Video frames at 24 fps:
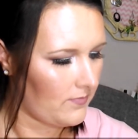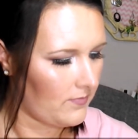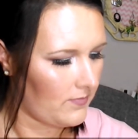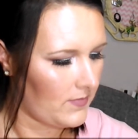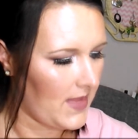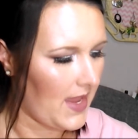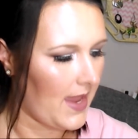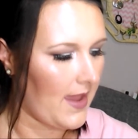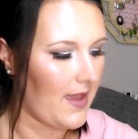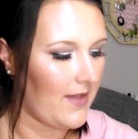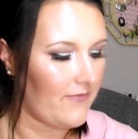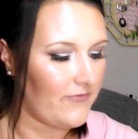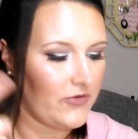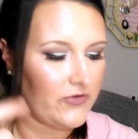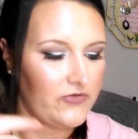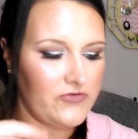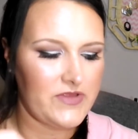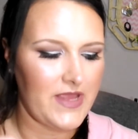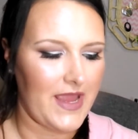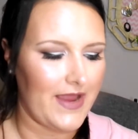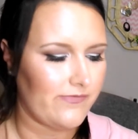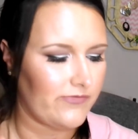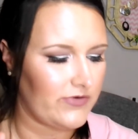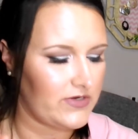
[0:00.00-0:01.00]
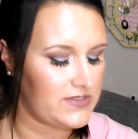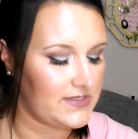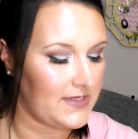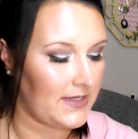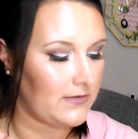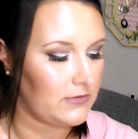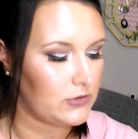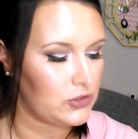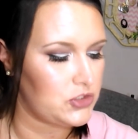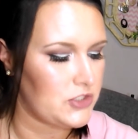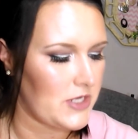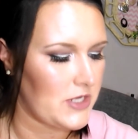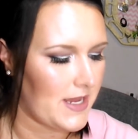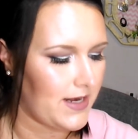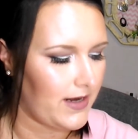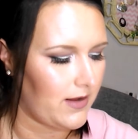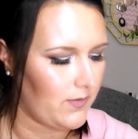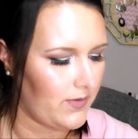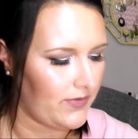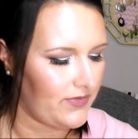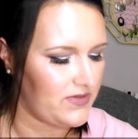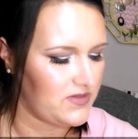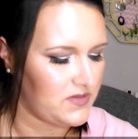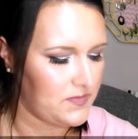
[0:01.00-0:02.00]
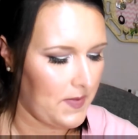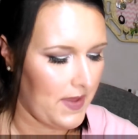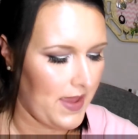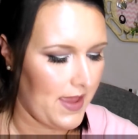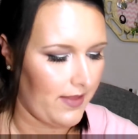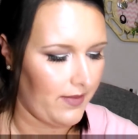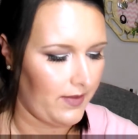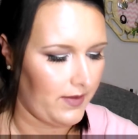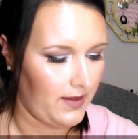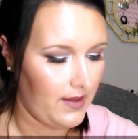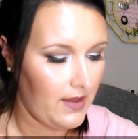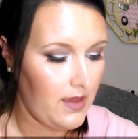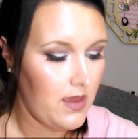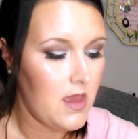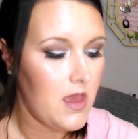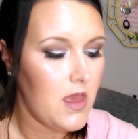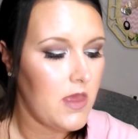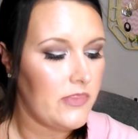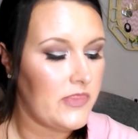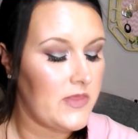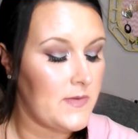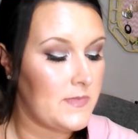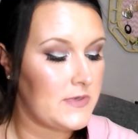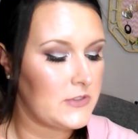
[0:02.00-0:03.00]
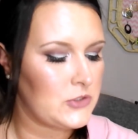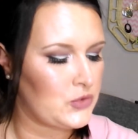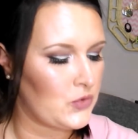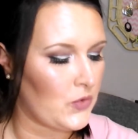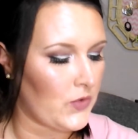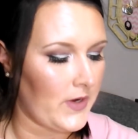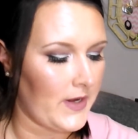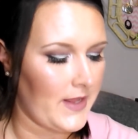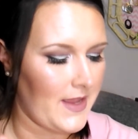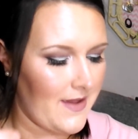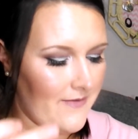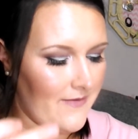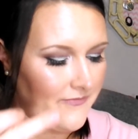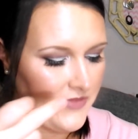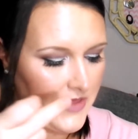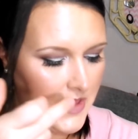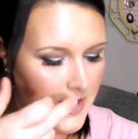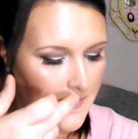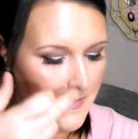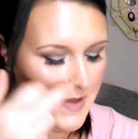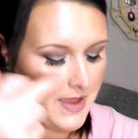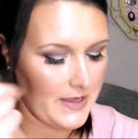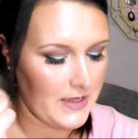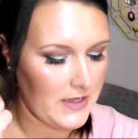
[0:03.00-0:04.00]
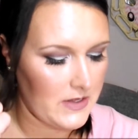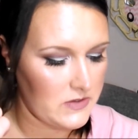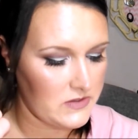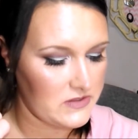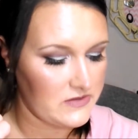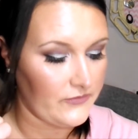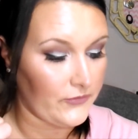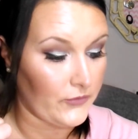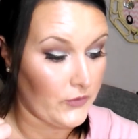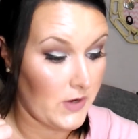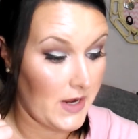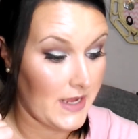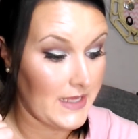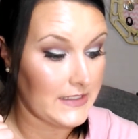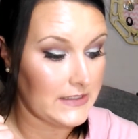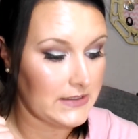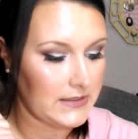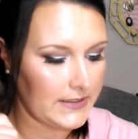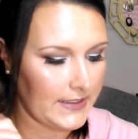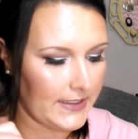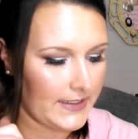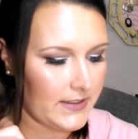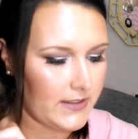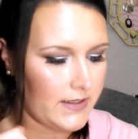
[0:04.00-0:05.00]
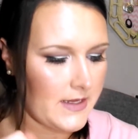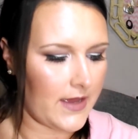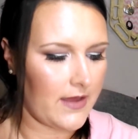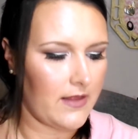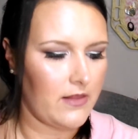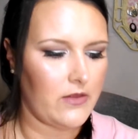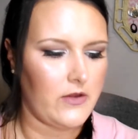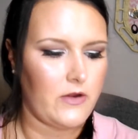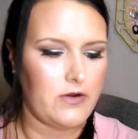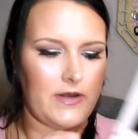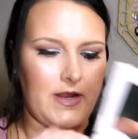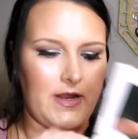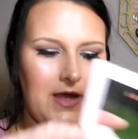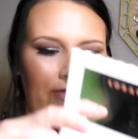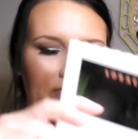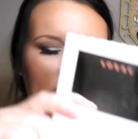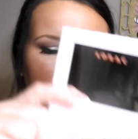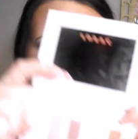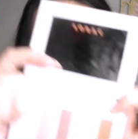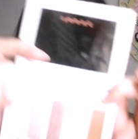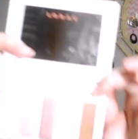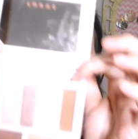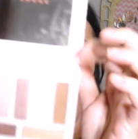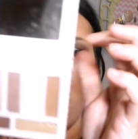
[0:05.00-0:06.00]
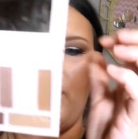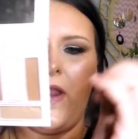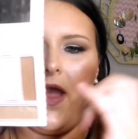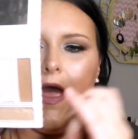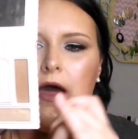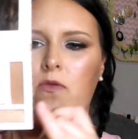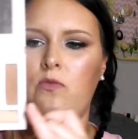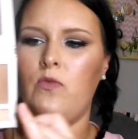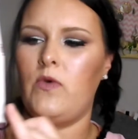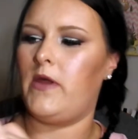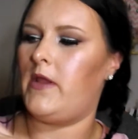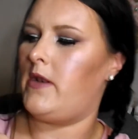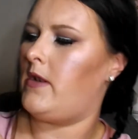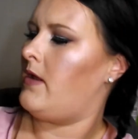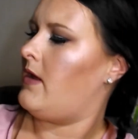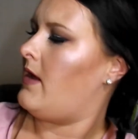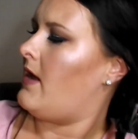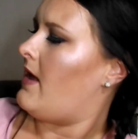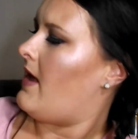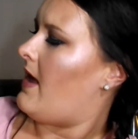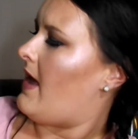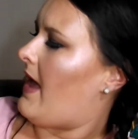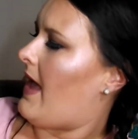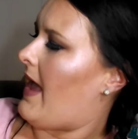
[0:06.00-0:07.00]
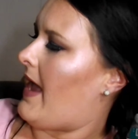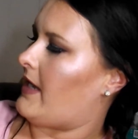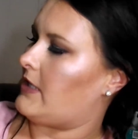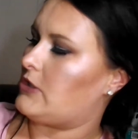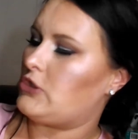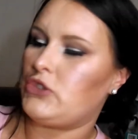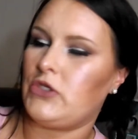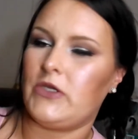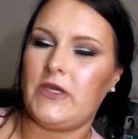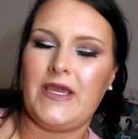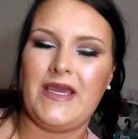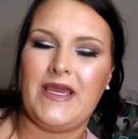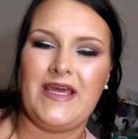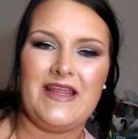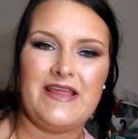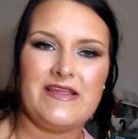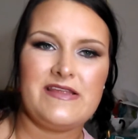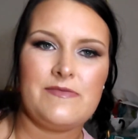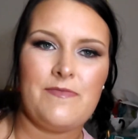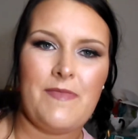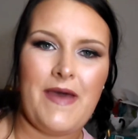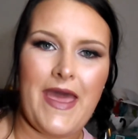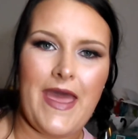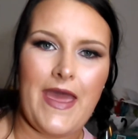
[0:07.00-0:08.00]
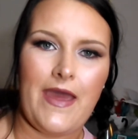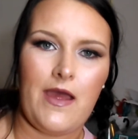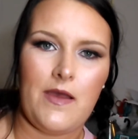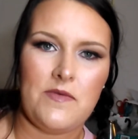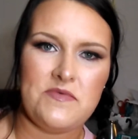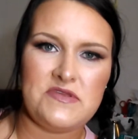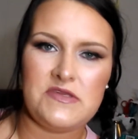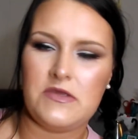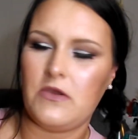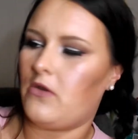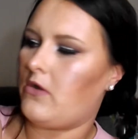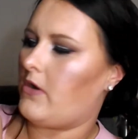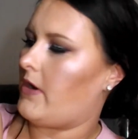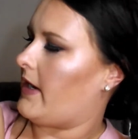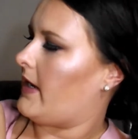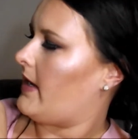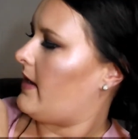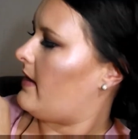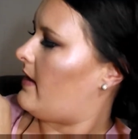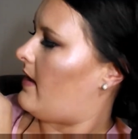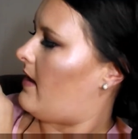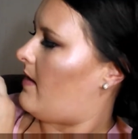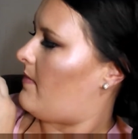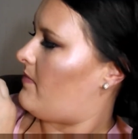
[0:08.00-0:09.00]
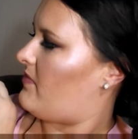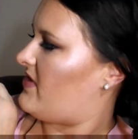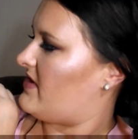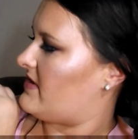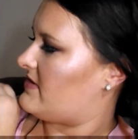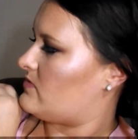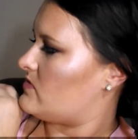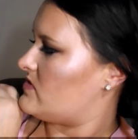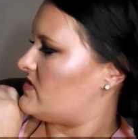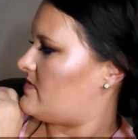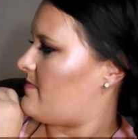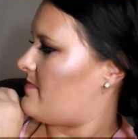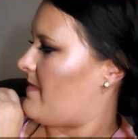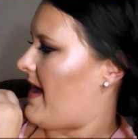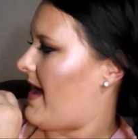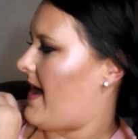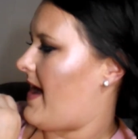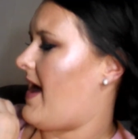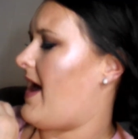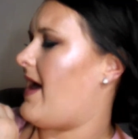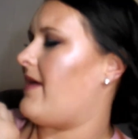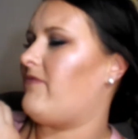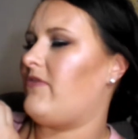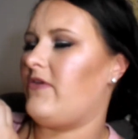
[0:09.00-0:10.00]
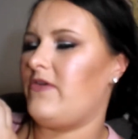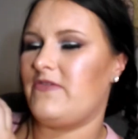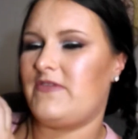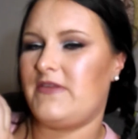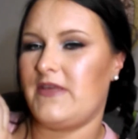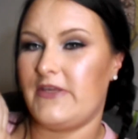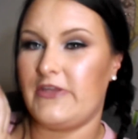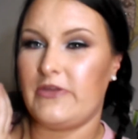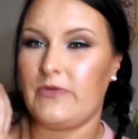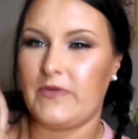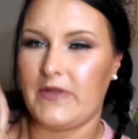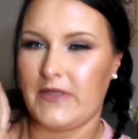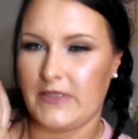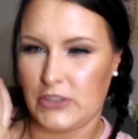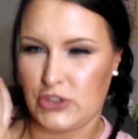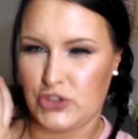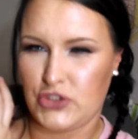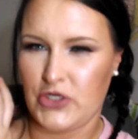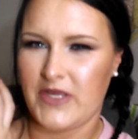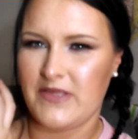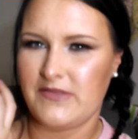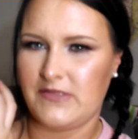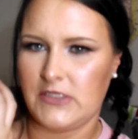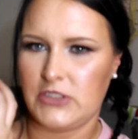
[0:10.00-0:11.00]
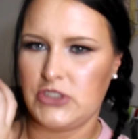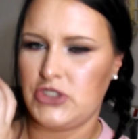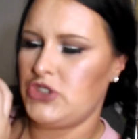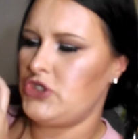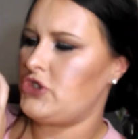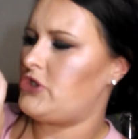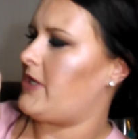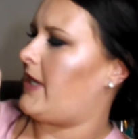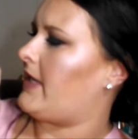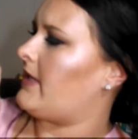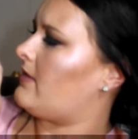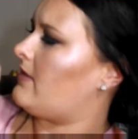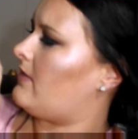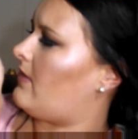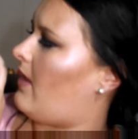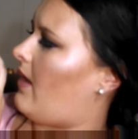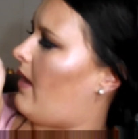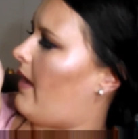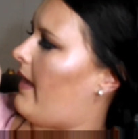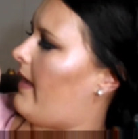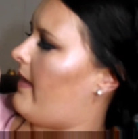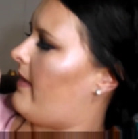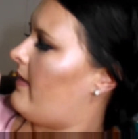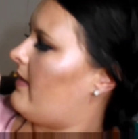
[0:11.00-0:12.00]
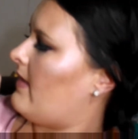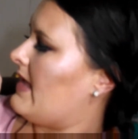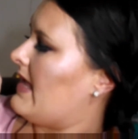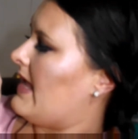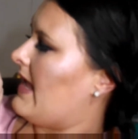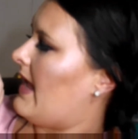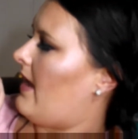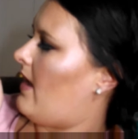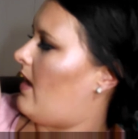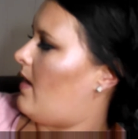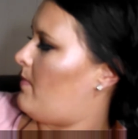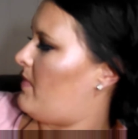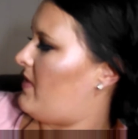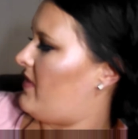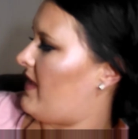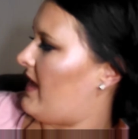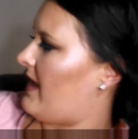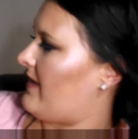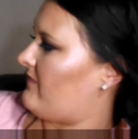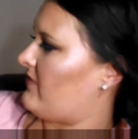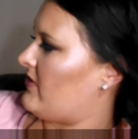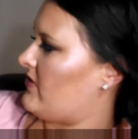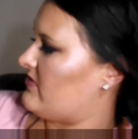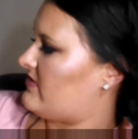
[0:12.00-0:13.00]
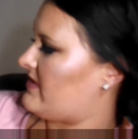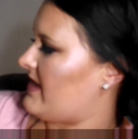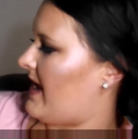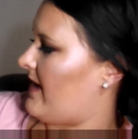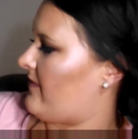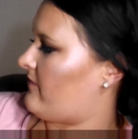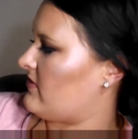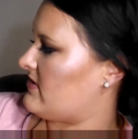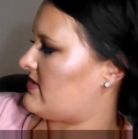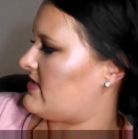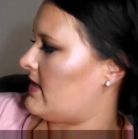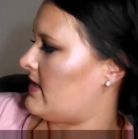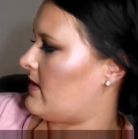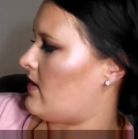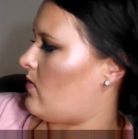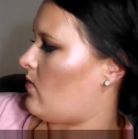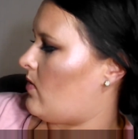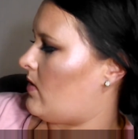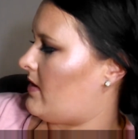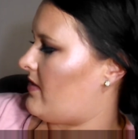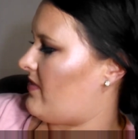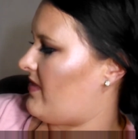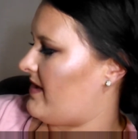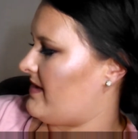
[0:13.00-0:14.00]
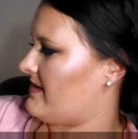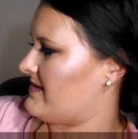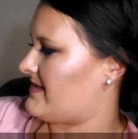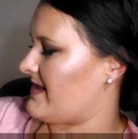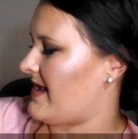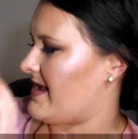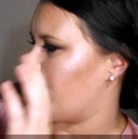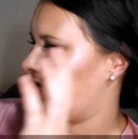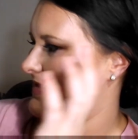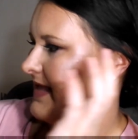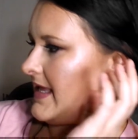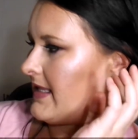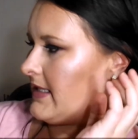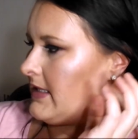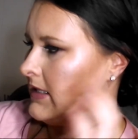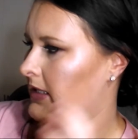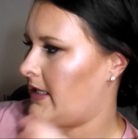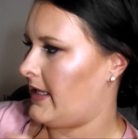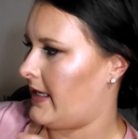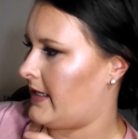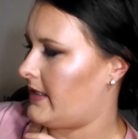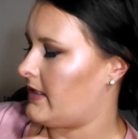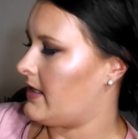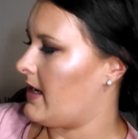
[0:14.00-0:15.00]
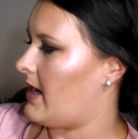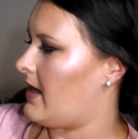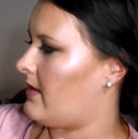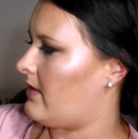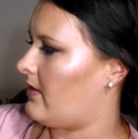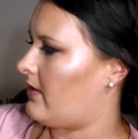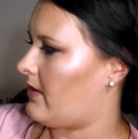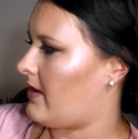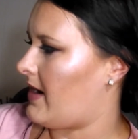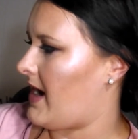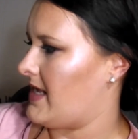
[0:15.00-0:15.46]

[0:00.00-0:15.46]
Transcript: Yeah, I've used every single shadow in this palette. The majority of them I use for a lid color. Now this brown one, actually it is matte, I'm sorry. This one's matte. I've used this one as a transition shade a lot. But I've used every single one of these as a lid color.